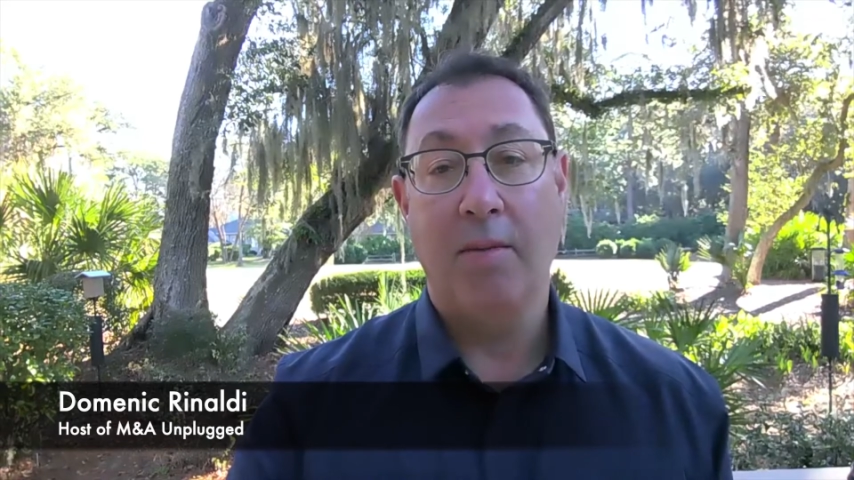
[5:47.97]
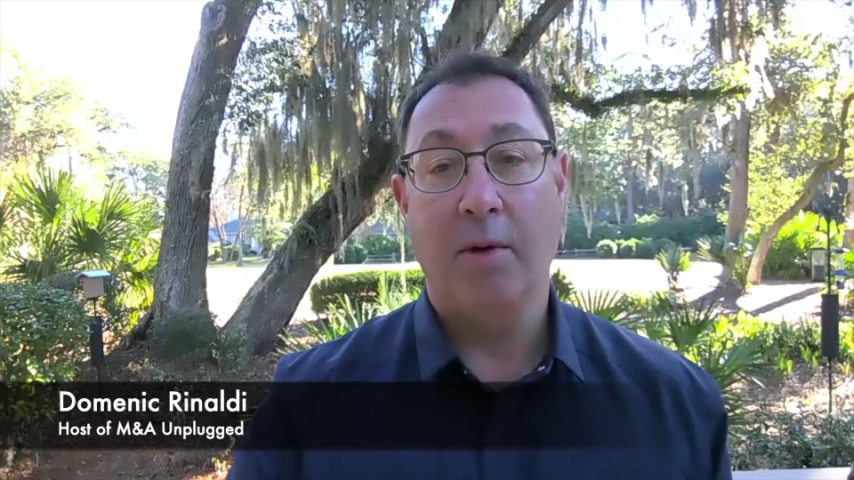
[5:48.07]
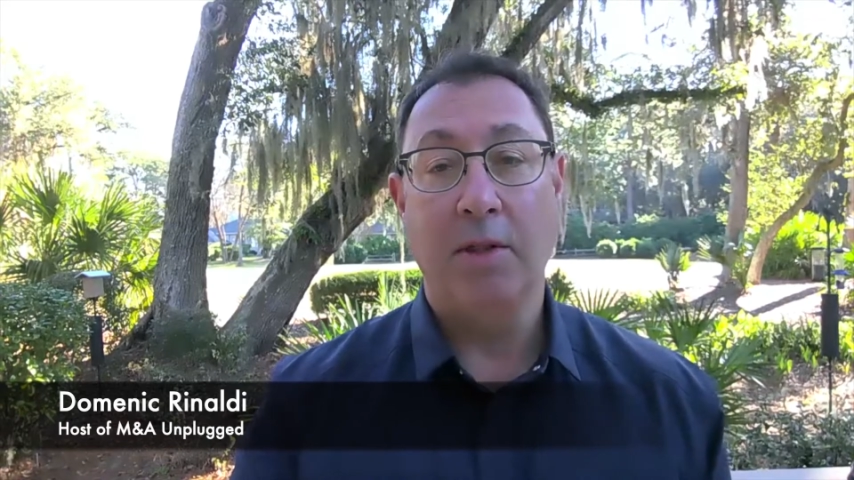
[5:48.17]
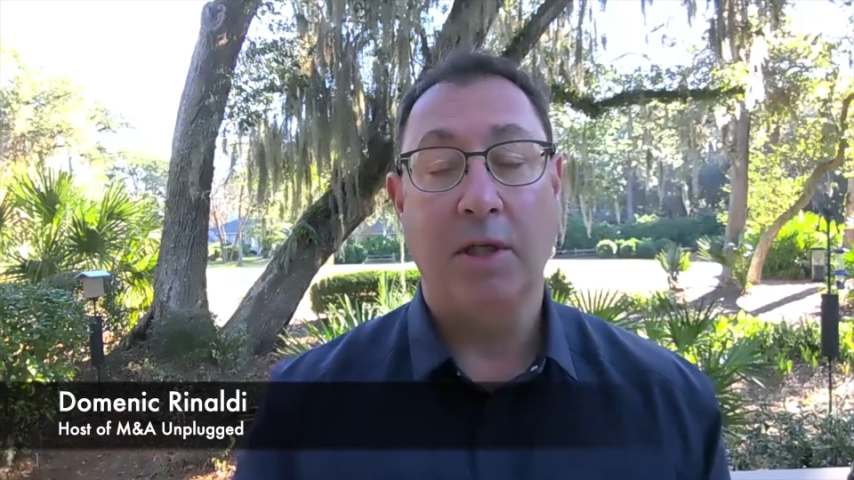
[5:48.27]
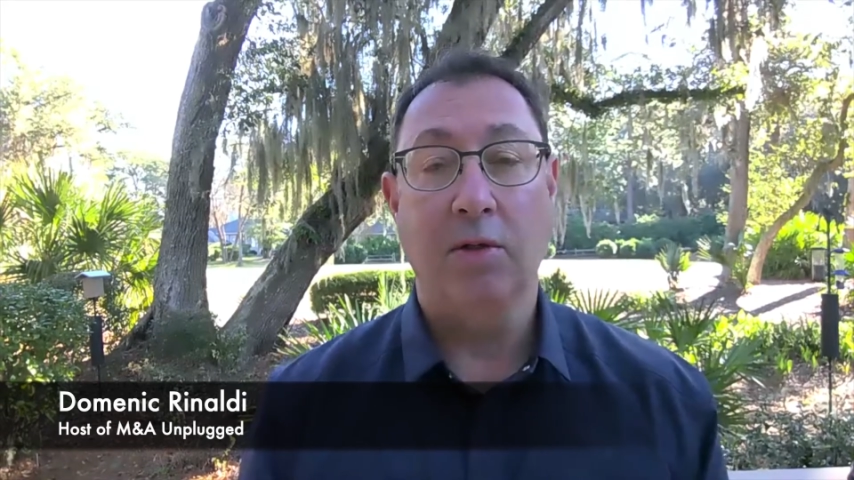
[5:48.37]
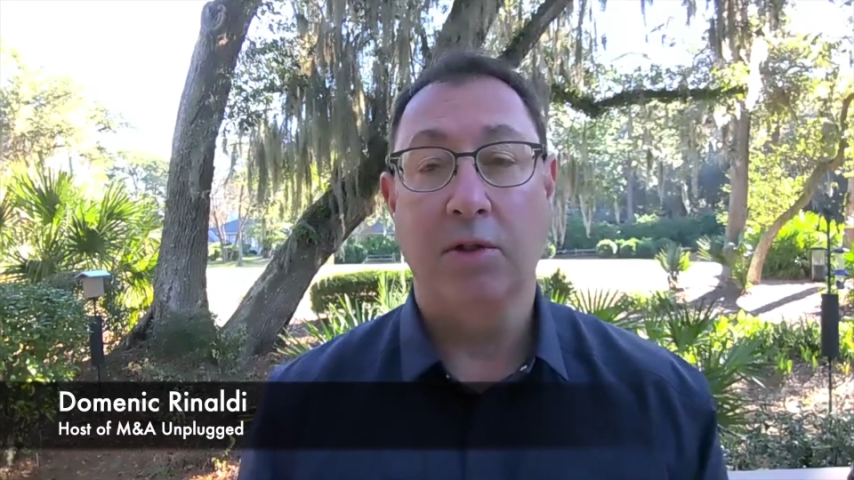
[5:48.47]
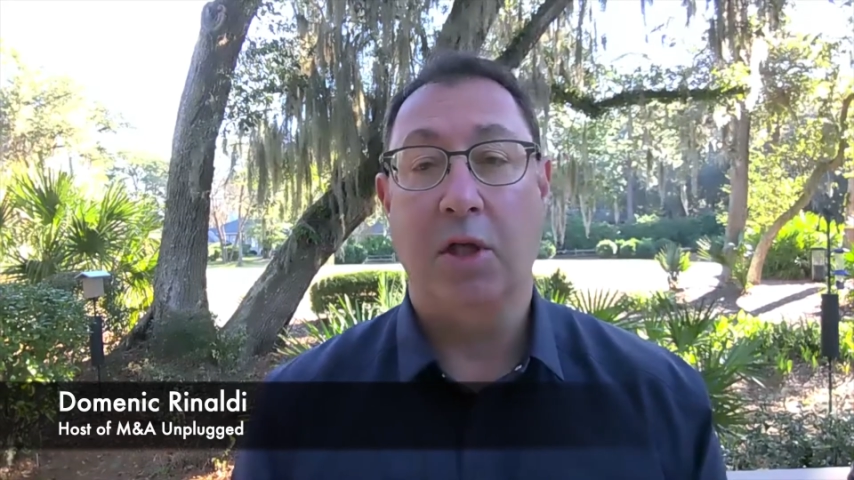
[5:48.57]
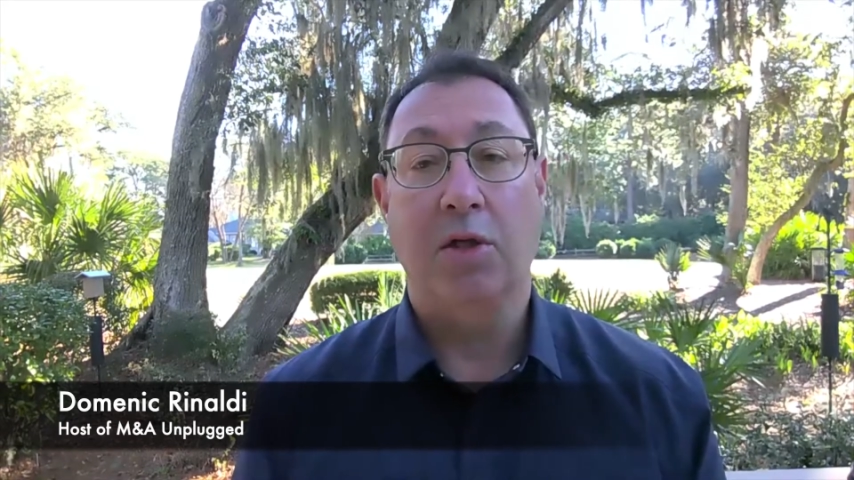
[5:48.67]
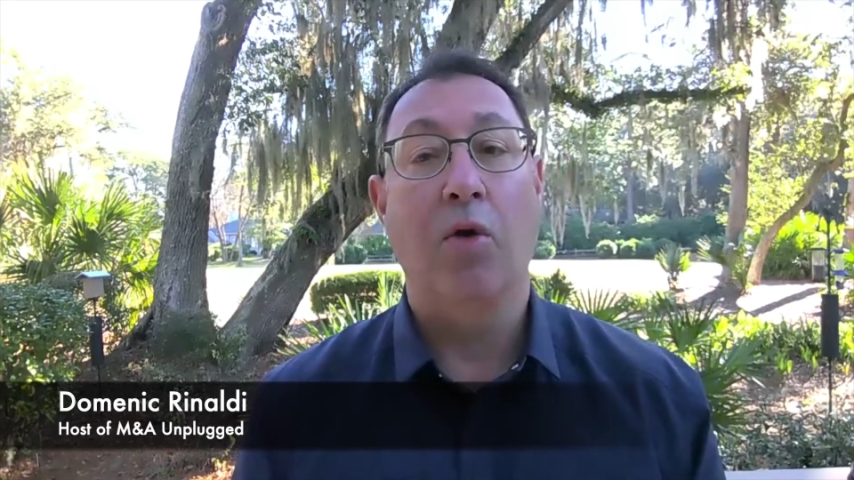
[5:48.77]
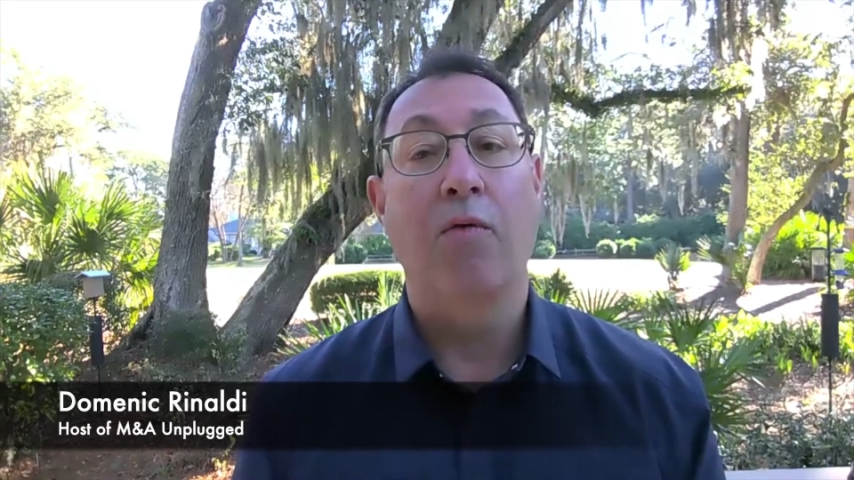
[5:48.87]
on deals
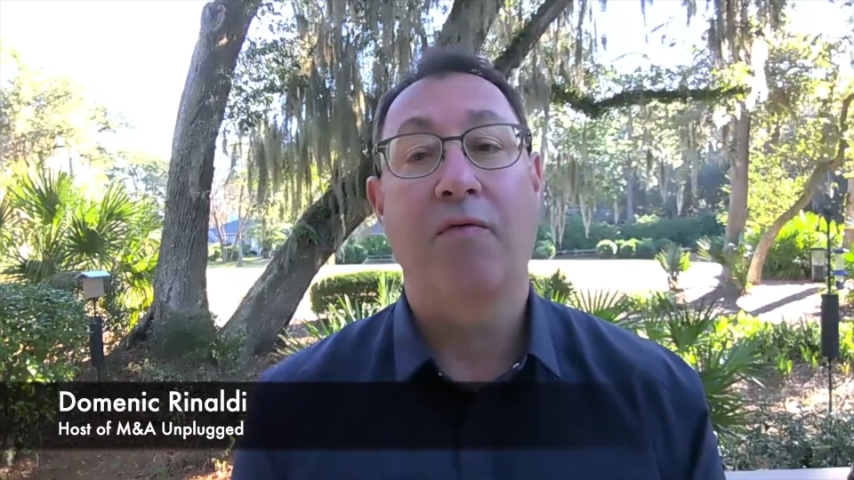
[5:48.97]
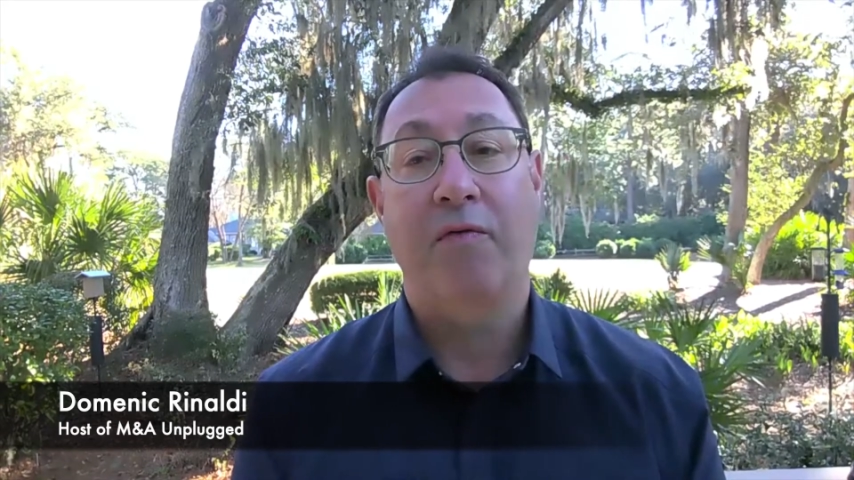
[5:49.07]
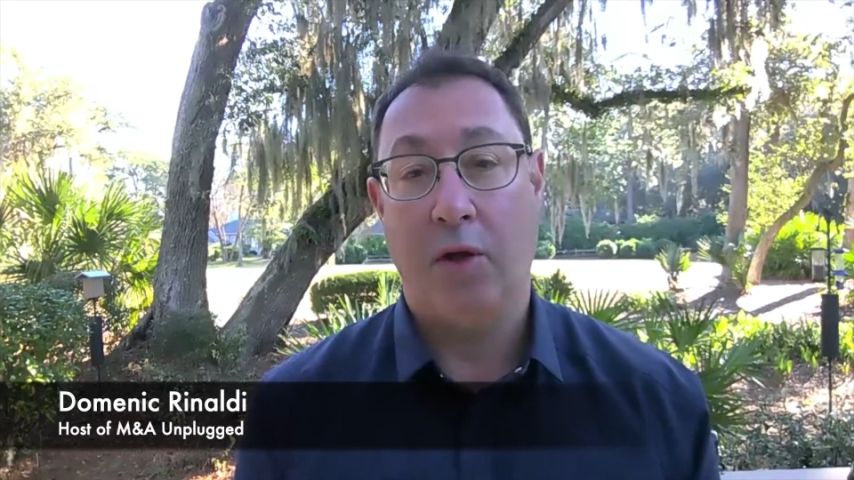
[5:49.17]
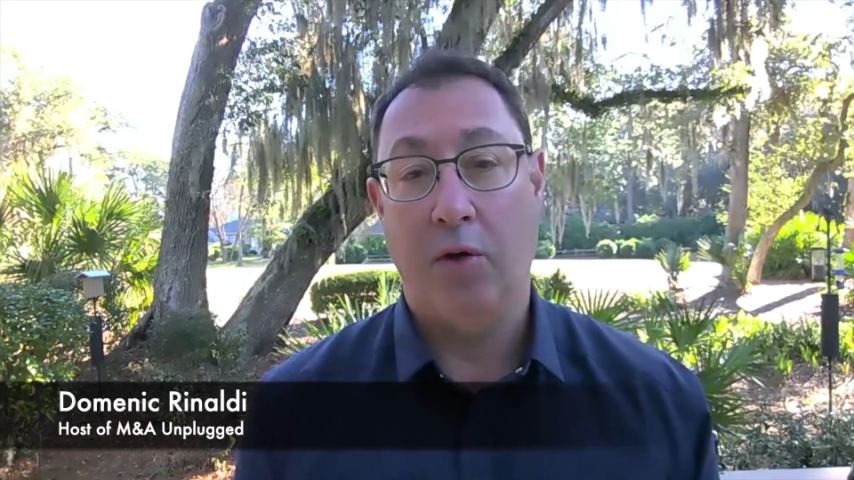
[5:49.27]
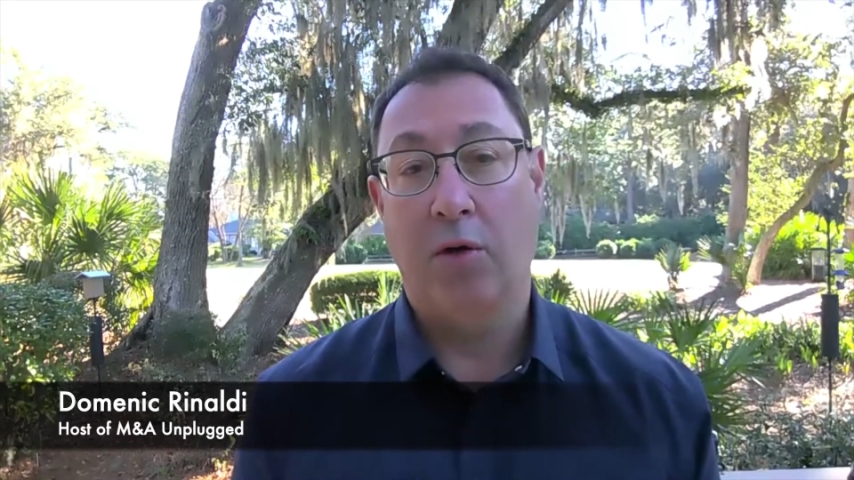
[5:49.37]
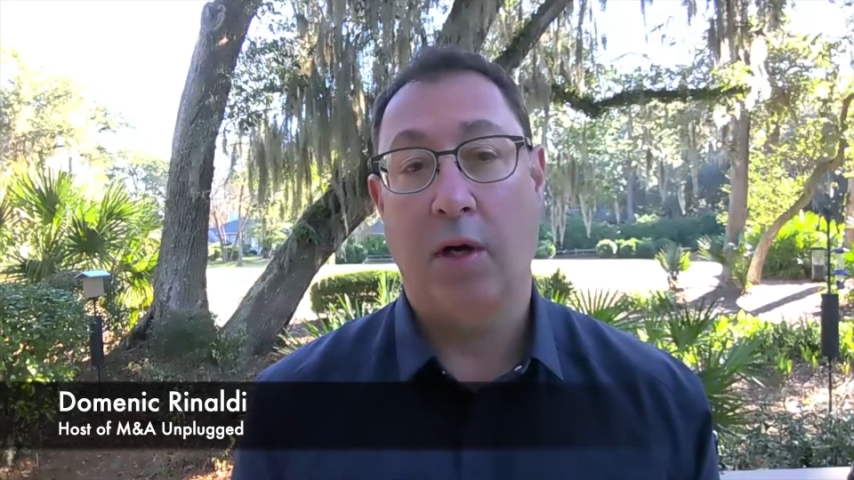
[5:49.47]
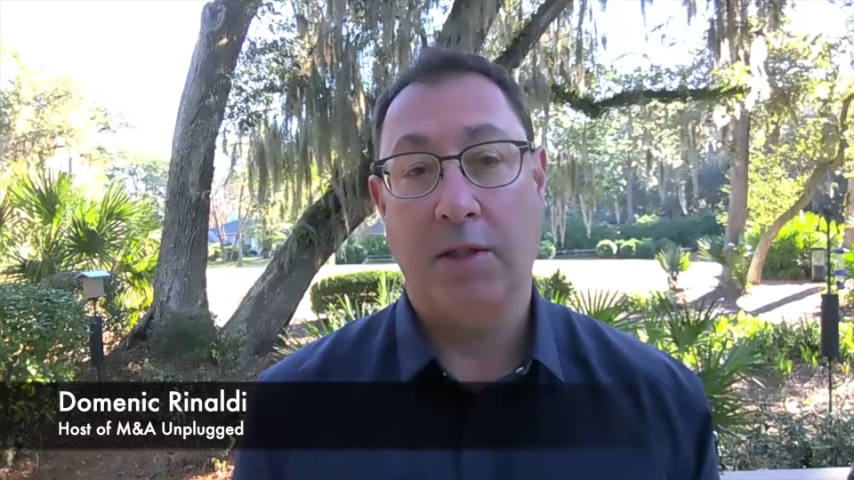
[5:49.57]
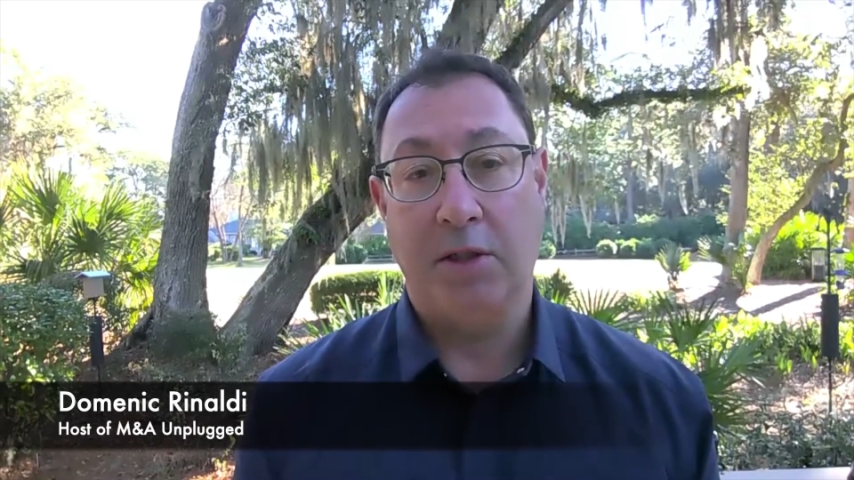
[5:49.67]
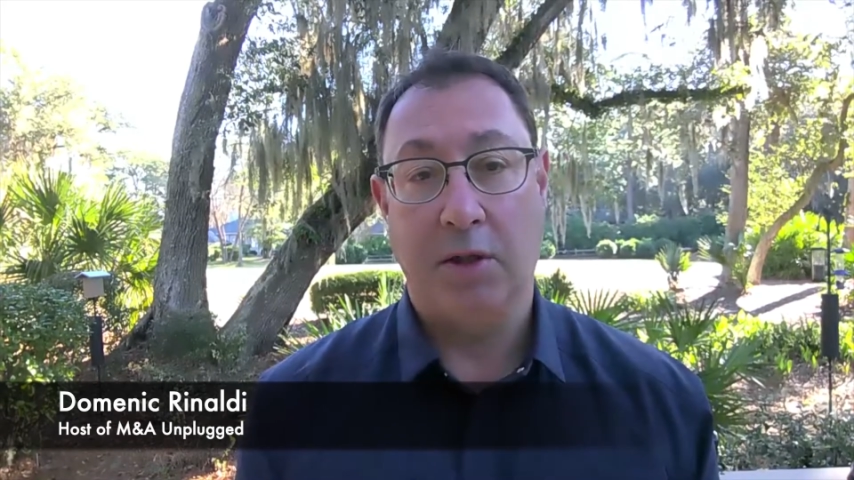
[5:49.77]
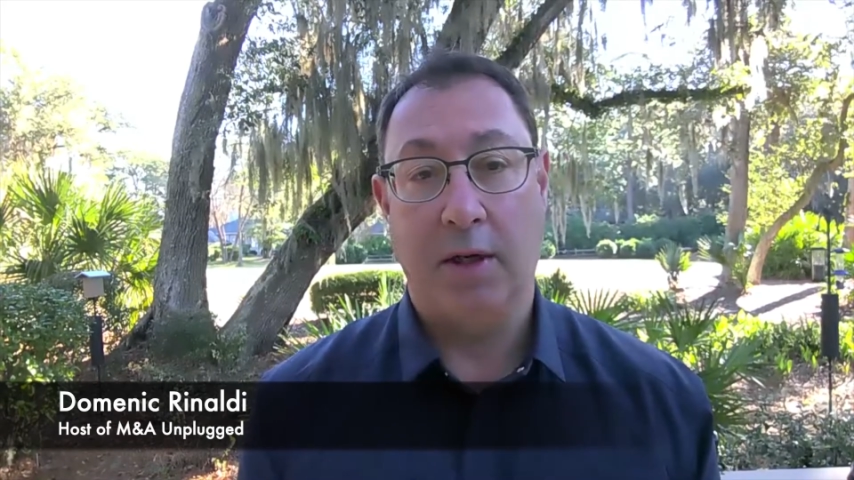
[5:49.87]
that don't fit your
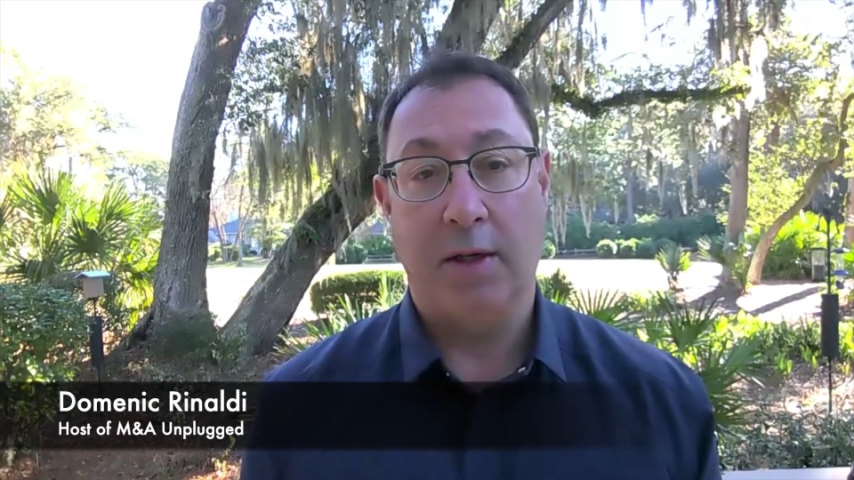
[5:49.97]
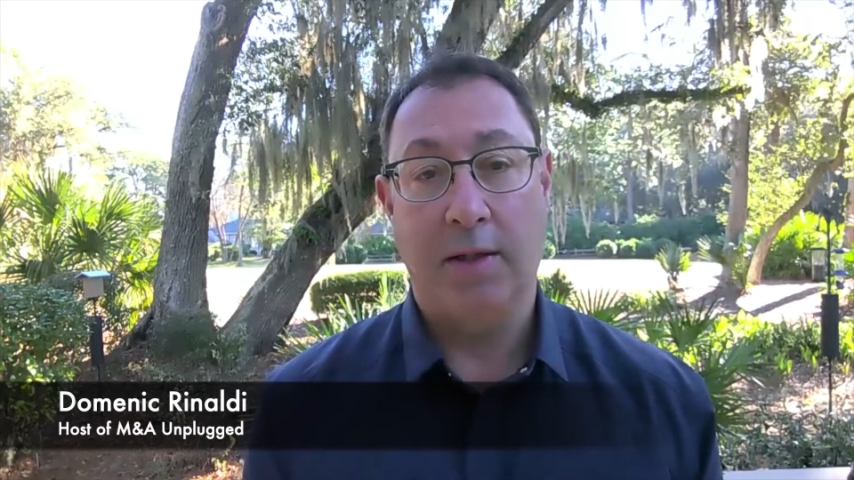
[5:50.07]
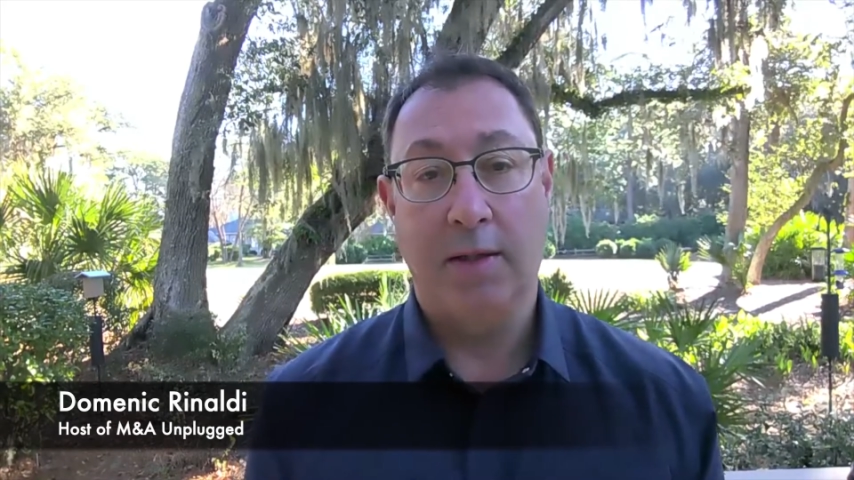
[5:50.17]
criteria.